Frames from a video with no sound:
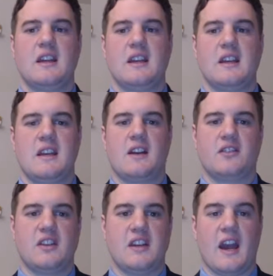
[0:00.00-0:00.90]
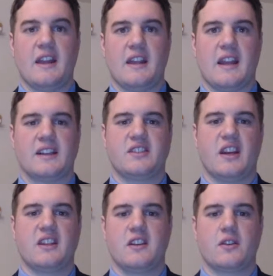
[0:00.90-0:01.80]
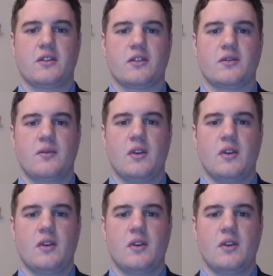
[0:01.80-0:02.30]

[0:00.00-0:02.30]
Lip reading: the ELCA in the next 10 years?